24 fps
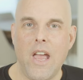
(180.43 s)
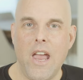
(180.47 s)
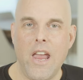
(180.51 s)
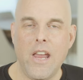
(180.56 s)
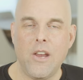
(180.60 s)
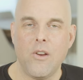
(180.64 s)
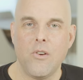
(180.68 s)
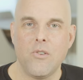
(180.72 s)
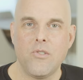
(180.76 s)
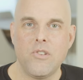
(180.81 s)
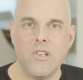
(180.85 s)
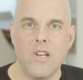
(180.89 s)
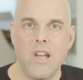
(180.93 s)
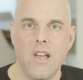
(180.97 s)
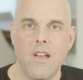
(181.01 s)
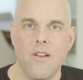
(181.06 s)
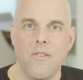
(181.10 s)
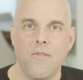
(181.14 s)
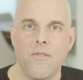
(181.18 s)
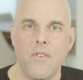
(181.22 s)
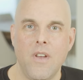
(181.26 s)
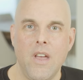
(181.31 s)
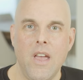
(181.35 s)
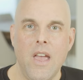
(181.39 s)

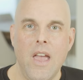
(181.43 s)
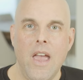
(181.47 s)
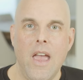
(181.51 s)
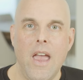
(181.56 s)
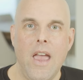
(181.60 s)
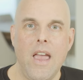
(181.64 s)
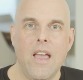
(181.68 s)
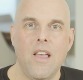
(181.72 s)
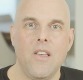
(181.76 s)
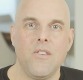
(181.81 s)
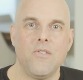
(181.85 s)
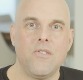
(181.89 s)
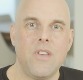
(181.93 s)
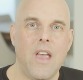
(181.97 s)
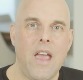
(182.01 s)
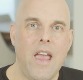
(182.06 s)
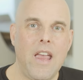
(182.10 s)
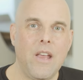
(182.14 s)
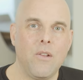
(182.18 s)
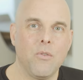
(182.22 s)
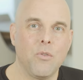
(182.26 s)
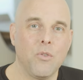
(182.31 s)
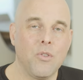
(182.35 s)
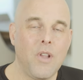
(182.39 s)
Handkerchief is
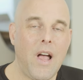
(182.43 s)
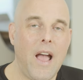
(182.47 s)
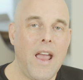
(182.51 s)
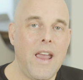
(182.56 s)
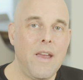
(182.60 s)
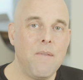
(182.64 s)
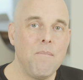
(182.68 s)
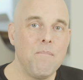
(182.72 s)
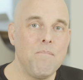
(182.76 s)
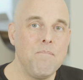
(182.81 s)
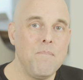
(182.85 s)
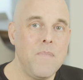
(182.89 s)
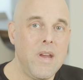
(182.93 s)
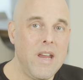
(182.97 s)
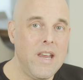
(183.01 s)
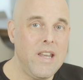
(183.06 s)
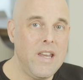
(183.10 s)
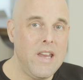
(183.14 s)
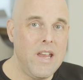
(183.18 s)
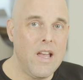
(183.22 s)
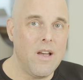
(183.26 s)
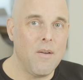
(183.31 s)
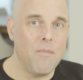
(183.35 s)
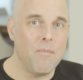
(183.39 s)
a light
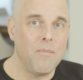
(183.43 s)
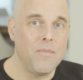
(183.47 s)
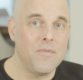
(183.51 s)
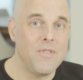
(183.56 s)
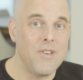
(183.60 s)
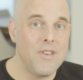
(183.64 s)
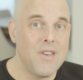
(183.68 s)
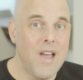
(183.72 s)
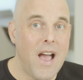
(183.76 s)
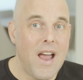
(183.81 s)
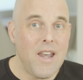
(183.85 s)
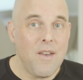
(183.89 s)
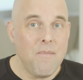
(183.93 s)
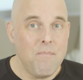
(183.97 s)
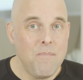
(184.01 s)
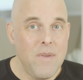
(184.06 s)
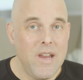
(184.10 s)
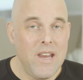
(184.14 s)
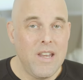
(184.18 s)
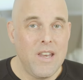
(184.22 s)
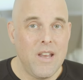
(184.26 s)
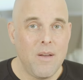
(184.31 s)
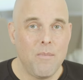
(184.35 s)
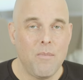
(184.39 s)
medium, not a
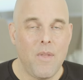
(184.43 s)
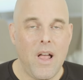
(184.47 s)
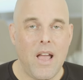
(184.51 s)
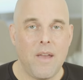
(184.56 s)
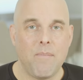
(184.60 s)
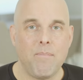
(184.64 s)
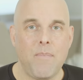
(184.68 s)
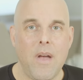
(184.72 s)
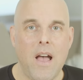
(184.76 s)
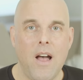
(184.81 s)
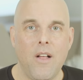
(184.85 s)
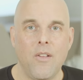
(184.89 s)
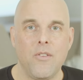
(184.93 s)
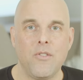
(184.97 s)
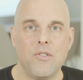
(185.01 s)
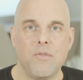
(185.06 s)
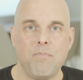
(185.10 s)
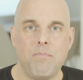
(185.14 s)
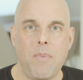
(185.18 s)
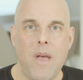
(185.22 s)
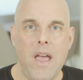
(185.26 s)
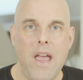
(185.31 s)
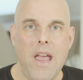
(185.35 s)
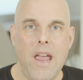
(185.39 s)
medium like
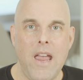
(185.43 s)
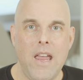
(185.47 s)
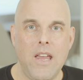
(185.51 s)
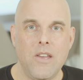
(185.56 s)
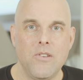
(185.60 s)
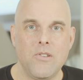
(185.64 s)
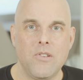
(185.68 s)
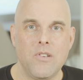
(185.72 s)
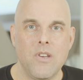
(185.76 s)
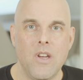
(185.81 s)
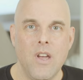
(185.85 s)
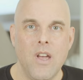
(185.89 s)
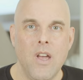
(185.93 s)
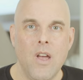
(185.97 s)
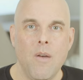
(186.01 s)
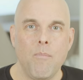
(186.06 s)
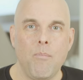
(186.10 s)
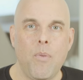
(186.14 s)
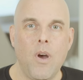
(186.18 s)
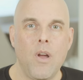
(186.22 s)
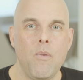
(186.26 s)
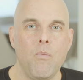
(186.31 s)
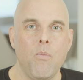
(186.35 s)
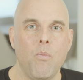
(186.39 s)
Balanced Beige,
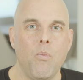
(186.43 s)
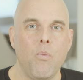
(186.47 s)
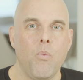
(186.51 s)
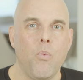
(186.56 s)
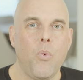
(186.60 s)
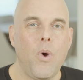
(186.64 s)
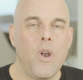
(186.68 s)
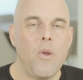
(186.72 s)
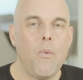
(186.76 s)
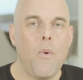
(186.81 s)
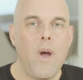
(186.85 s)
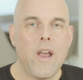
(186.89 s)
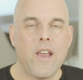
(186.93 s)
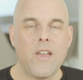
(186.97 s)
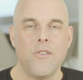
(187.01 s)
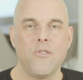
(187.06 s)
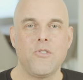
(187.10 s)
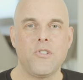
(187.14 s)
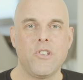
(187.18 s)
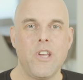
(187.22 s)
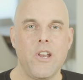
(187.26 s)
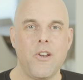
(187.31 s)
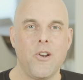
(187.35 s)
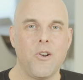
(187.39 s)
but what do I
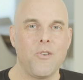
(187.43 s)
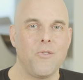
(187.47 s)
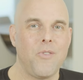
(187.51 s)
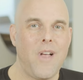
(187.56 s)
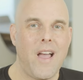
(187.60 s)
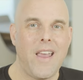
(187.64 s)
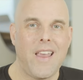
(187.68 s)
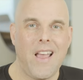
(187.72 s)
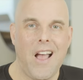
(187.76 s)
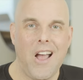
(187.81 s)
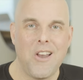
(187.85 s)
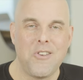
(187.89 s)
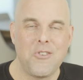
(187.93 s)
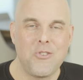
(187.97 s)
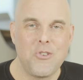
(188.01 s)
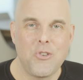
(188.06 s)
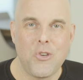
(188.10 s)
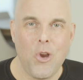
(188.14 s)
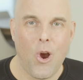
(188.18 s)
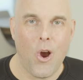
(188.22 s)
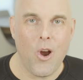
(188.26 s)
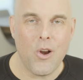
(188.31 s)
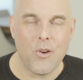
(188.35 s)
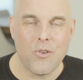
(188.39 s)
consider like a
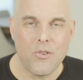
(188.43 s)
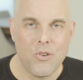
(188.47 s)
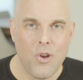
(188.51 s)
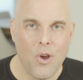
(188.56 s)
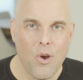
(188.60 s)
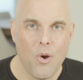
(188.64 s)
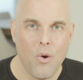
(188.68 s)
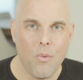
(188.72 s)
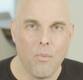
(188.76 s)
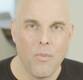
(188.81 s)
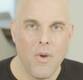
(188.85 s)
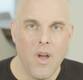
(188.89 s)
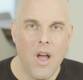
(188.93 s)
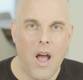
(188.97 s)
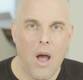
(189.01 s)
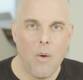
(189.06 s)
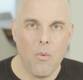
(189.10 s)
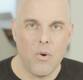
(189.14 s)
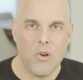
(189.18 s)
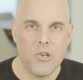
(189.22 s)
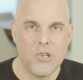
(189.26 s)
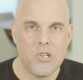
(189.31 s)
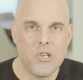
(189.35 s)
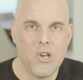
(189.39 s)
dark taupe? I
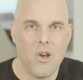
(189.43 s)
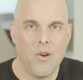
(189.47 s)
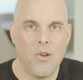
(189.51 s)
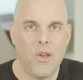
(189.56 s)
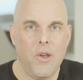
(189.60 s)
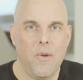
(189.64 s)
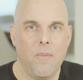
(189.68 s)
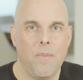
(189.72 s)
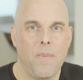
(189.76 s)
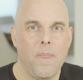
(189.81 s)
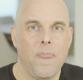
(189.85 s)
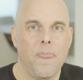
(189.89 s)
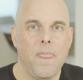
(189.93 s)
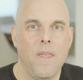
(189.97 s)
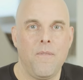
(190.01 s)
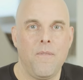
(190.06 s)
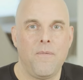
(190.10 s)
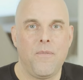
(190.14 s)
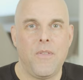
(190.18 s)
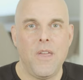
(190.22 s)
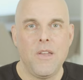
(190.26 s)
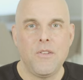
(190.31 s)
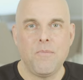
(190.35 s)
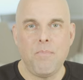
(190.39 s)
want to show you.
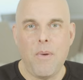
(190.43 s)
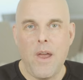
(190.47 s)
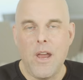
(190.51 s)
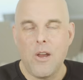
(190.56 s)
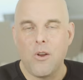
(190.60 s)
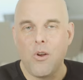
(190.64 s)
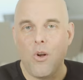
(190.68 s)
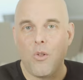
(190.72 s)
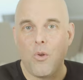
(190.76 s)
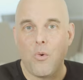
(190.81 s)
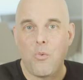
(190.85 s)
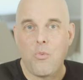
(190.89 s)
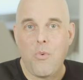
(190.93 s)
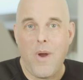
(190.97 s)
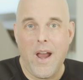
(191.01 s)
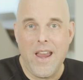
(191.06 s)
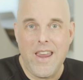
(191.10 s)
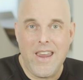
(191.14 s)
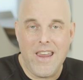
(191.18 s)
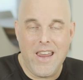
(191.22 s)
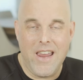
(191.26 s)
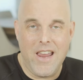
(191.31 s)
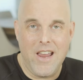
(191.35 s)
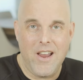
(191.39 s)
This paint color
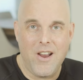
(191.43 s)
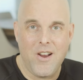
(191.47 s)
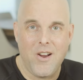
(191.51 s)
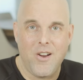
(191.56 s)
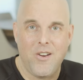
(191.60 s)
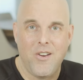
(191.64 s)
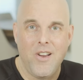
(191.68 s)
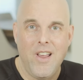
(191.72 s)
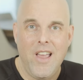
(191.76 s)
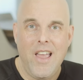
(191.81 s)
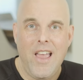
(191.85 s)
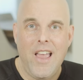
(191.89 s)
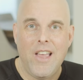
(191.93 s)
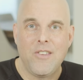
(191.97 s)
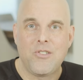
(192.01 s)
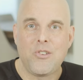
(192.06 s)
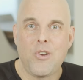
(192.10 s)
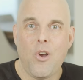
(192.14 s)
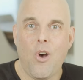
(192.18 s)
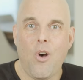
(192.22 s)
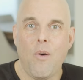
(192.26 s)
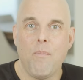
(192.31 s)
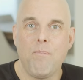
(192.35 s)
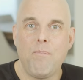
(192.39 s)
right here is
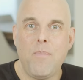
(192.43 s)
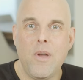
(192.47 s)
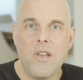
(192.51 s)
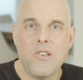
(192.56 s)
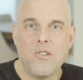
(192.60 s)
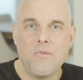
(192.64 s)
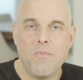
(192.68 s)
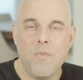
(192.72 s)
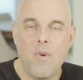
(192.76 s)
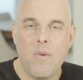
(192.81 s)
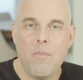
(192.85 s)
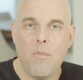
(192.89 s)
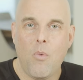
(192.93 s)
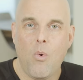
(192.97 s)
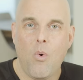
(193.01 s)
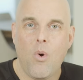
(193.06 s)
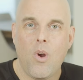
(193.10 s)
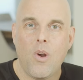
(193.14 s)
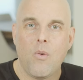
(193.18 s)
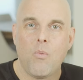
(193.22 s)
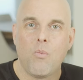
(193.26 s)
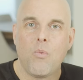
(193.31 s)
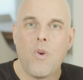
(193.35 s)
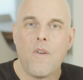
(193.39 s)
called Benjamin
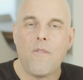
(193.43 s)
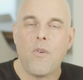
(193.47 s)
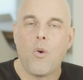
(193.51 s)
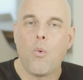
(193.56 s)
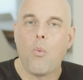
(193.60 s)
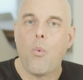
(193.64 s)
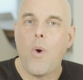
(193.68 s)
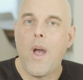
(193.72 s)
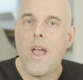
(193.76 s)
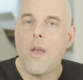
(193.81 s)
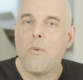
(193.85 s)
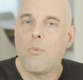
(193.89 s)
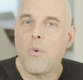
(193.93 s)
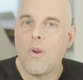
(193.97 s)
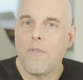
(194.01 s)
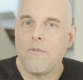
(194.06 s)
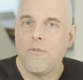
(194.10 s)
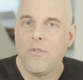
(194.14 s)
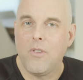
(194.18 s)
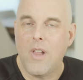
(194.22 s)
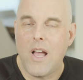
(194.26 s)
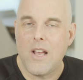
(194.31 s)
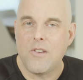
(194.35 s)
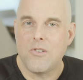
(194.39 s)
Moore Riverway
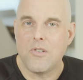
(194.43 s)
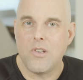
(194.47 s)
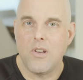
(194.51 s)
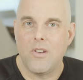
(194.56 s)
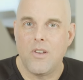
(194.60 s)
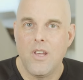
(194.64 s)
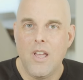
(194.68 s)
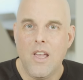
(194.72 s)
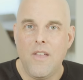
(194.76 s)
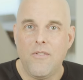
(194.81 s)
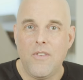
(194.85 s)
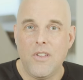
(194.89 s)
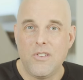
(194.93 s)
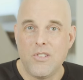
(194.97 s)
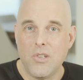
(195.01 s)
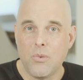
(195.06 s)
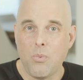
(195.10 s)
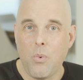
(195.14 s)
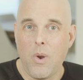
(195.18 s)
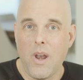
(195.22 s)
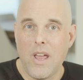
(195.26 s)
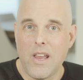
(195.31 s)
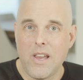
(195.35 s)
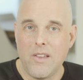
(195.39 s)
Reflection. This
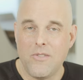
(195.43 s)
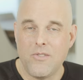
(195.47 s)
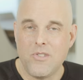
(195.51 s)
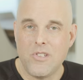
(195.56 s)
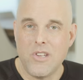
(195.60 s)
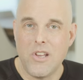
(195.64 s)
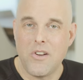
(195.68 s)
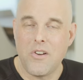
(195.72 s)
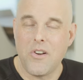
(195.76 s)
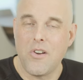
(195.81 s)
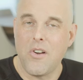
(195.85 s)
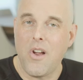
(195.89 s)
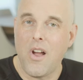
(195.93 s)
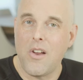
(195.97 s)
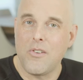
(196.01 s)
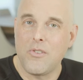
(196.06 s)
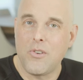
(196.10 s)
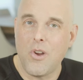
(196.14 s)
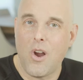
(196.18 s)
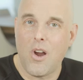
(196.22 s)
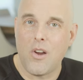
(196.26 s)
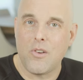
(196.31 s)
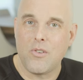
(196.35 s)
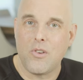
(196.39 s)
is what I consider a
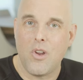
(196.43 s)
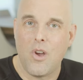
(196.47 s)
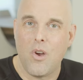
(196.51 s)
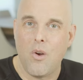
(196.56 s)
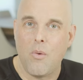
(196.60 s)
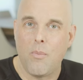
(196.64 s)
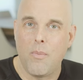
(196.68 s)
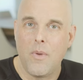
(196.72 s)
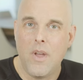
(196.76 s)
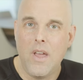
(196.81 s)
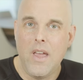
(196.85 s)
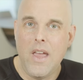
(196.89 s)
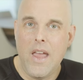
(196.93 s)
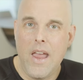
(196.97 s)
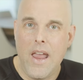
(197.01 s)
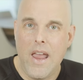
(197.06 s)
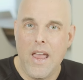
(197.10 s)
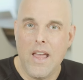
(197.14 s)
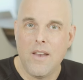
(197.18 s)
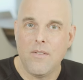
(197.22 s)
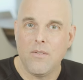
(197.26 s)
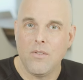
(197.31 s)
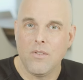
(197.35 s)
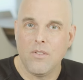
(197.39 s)
dark taupe.
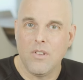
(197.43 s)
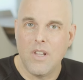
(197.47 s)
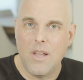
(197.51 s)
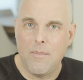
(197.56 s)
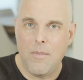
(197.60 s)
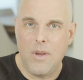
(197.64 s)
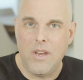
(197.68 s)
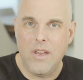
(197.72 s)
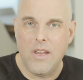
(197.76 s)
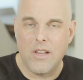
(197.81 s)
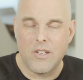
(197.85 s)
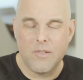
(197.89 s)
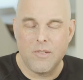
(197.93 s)
And let me